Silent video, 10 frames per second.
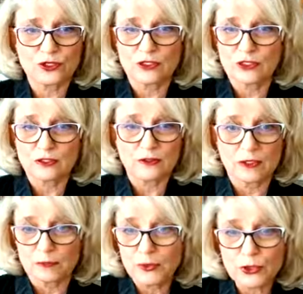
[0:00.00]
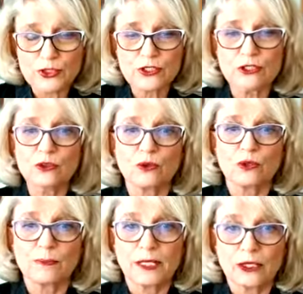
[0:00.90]
uh, a person
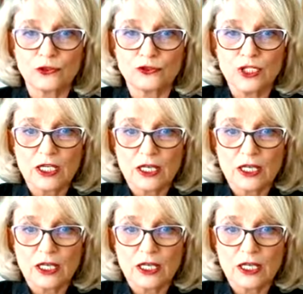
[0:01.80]
or about,